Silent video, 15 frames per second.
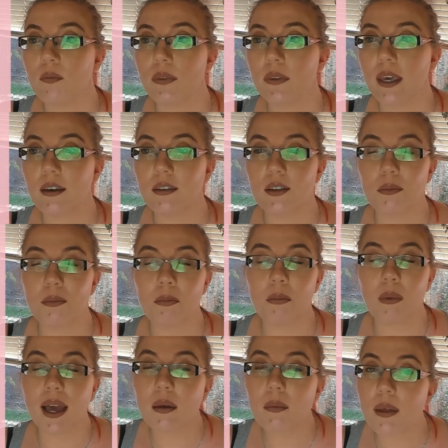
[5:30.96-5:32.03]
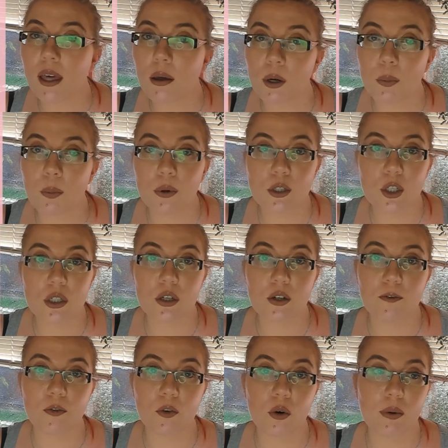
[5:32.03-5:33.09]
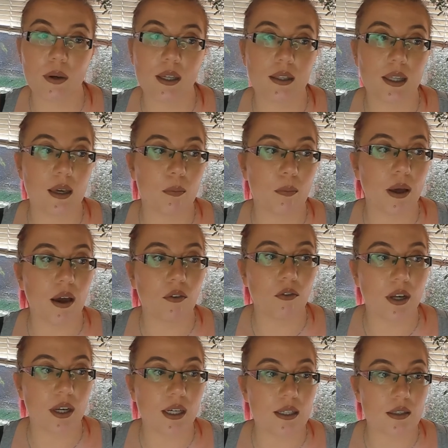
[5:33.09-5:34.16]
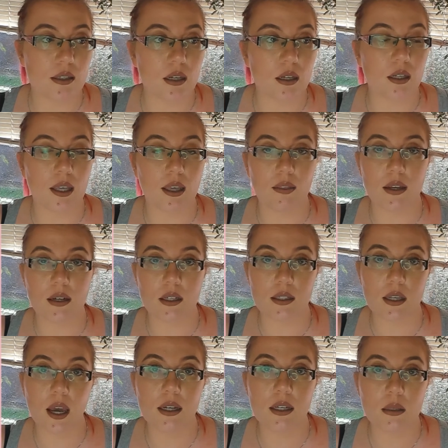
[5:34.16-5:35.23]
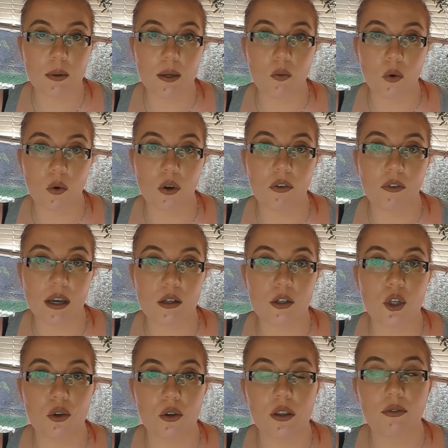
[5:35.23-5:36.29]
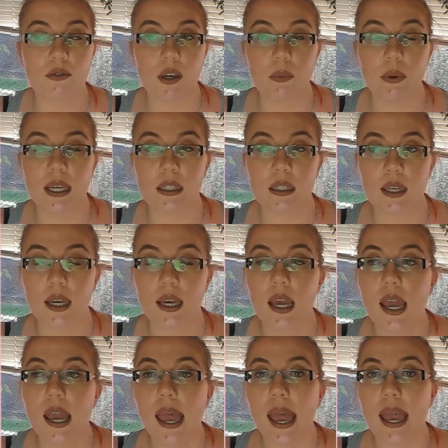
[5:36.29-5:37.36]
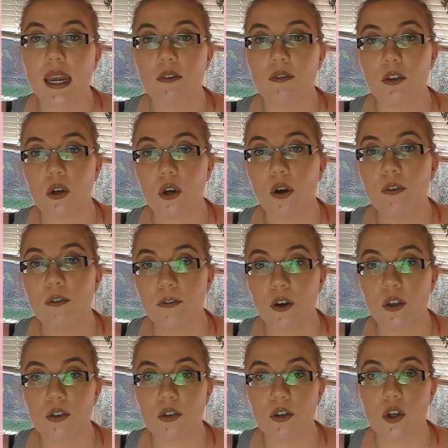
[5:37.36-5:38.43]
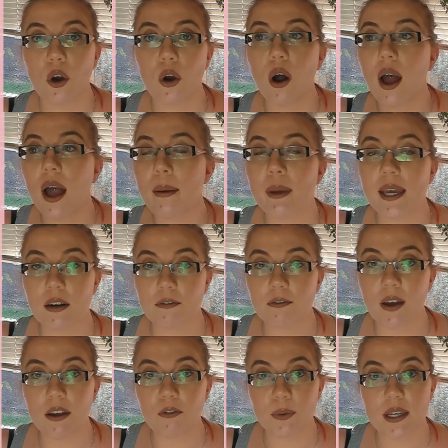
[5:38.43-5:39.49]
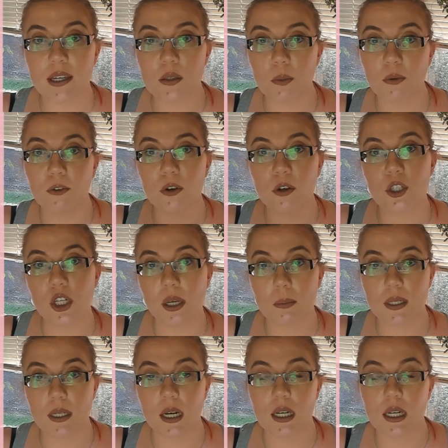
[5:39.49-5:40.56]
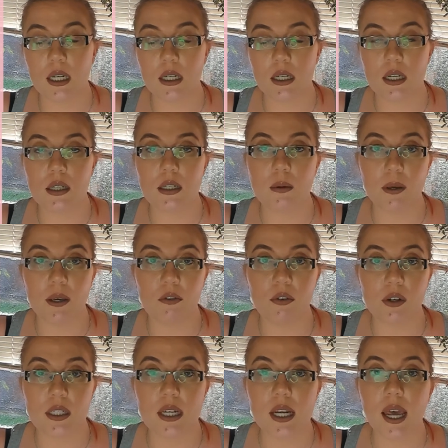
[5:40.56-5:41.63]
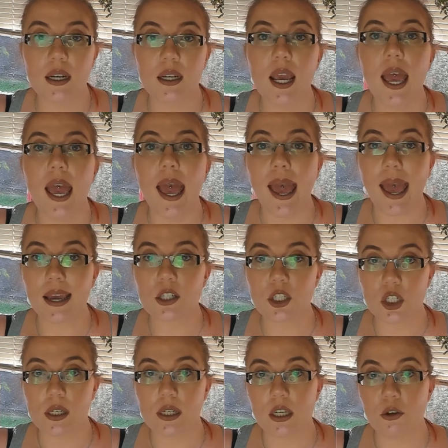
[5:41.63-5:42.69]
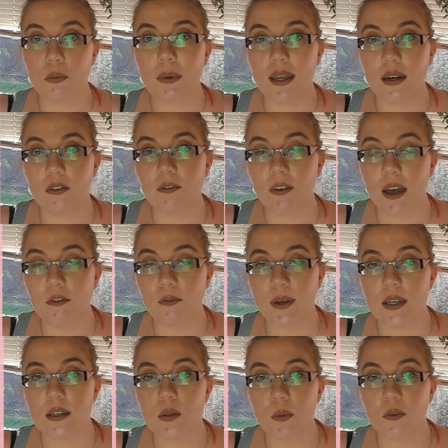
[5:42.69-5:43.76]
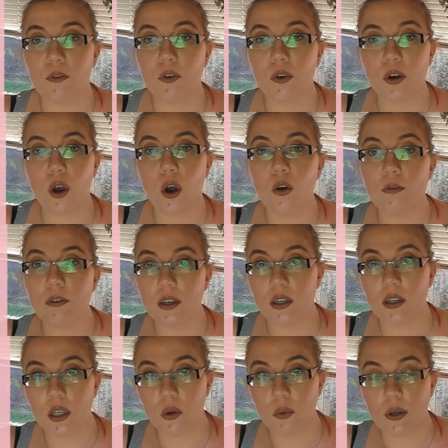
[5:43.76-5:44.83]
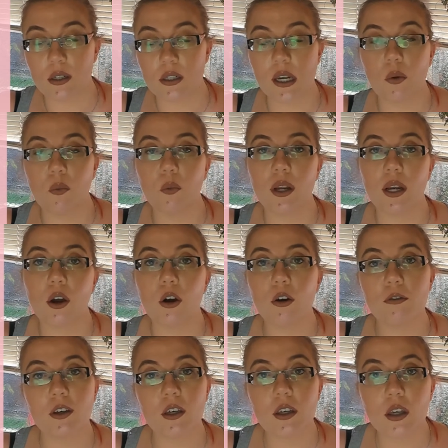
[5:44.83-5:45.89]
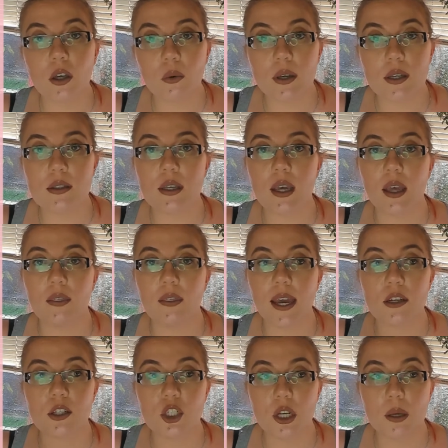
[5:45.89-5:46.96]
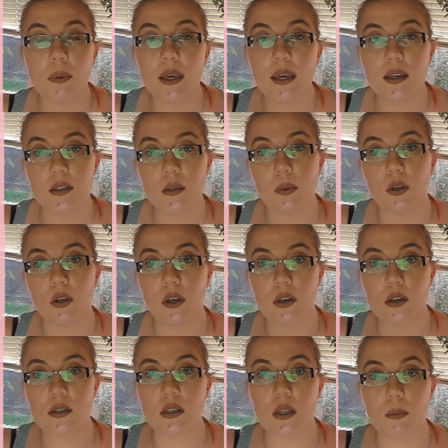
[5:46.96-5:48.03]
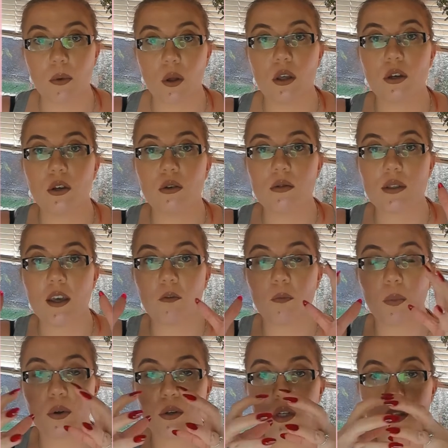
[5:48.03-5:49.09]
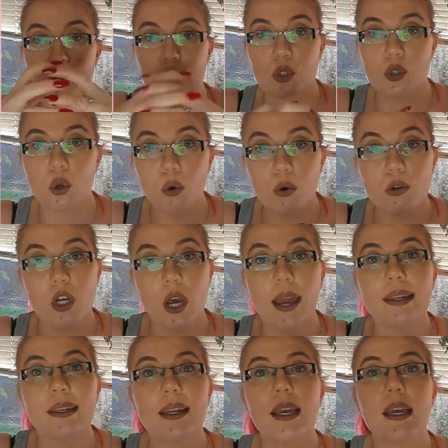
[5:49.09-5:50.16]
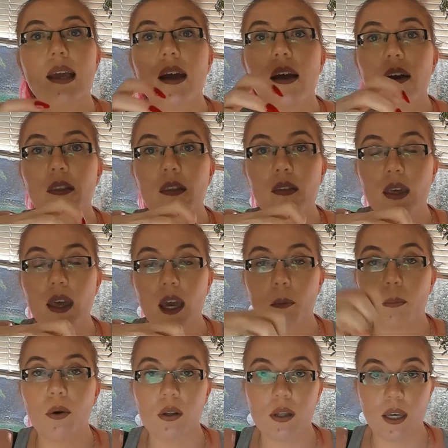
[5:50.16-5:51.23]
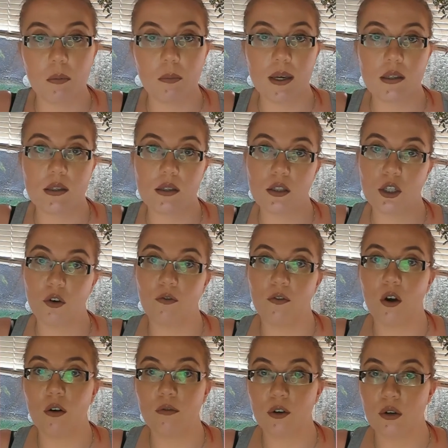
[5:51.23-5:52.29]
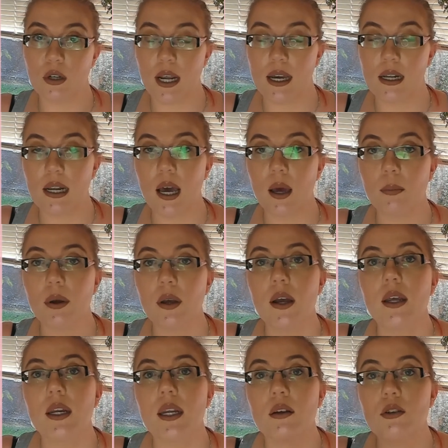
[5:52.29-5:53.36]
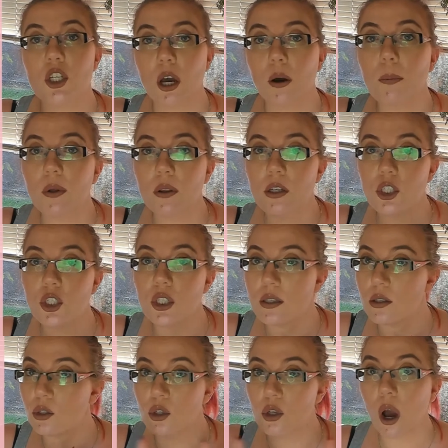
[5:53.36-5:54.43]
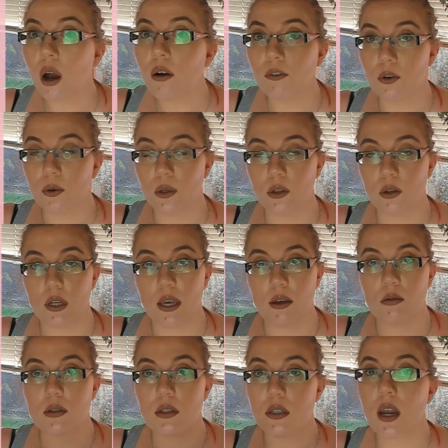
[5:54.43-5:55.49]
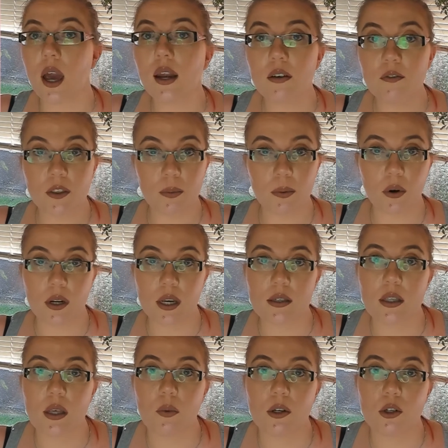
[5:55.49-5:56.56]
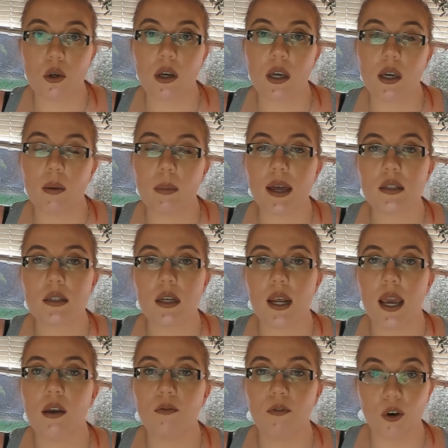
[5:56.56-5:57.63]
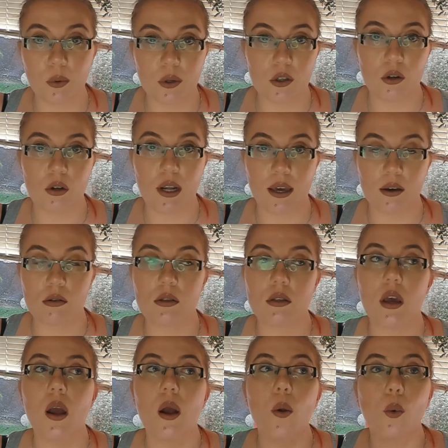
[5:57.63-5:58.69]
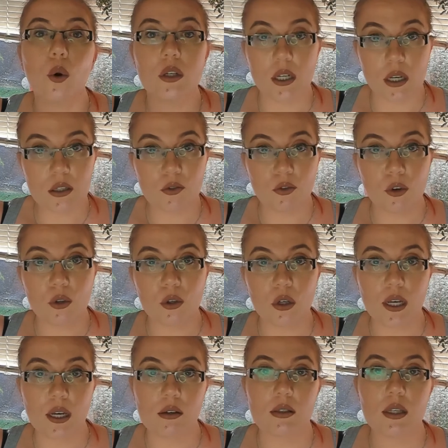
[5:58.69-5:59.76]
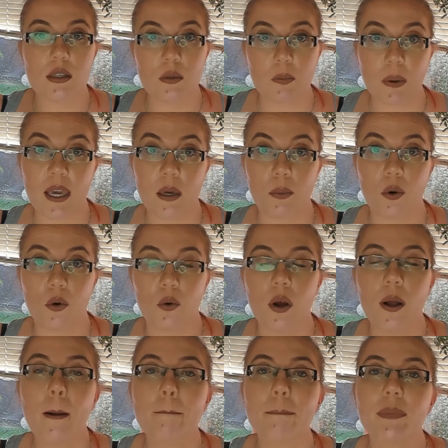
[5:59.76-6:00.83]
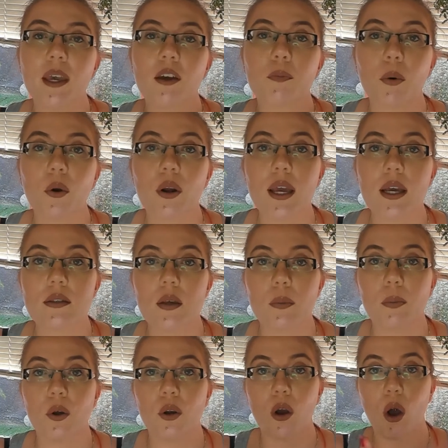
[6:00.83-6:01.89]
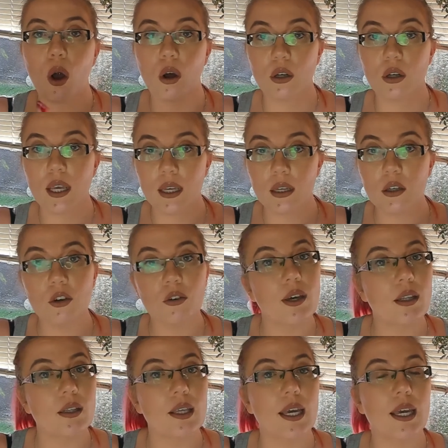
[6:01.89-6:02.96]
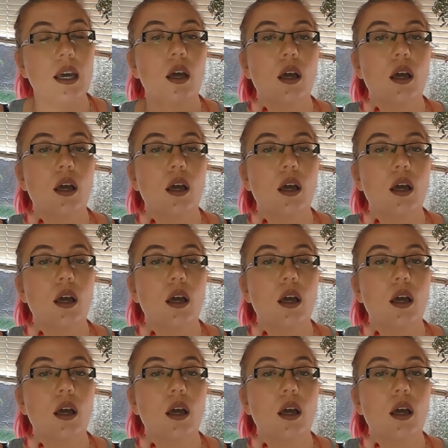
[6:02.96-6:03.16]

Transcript: You might be able to push it to 4 weekly, but realistically they're designed to be worn around 2 to 3 weekly. And if you go further and you go, oh, I made it 5 weeks before it chipped and I needed it to be redone, actually you made it 5 weeks before it over-cured. And when it over-cures, that chipping is because the molecules have bonded so tightly that they are pulling pieces of your nail up. Now, gel polish does not ruin your nails. None of the products that we're talking about today ruin your nails. What does ruin your nails is people. If products are put on incorrectly,